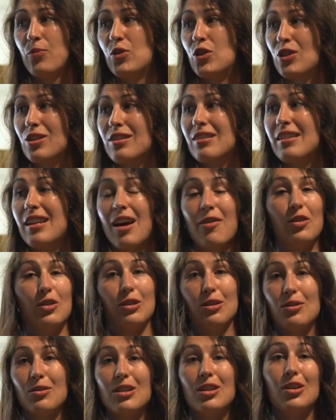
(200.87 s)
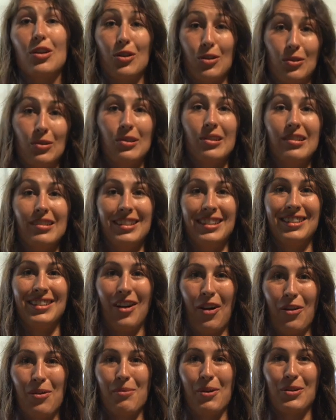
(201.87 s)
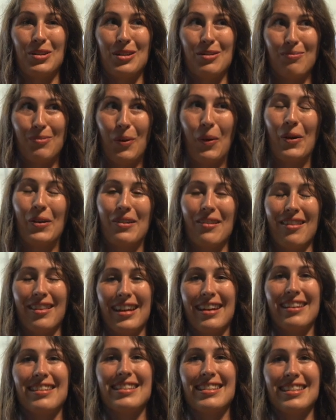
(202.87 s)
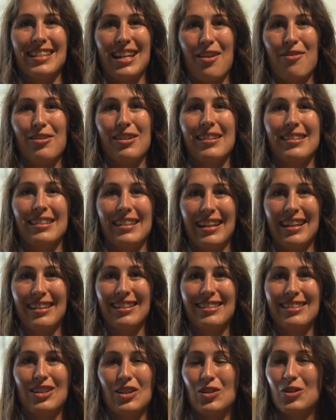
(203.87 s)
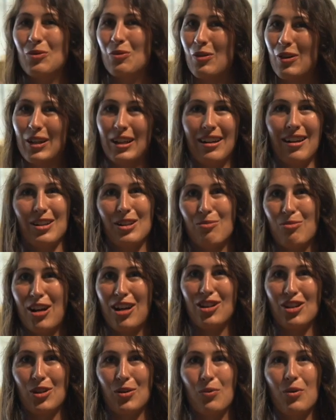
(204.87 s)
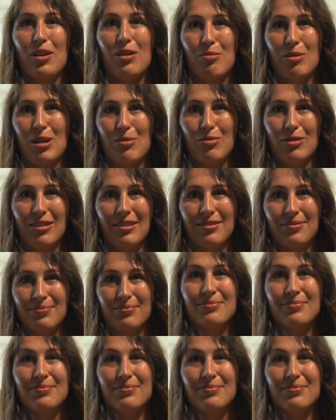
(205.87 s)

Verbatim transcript: just never losing your cool are the most important things, definitely, because you're working under pressure with people.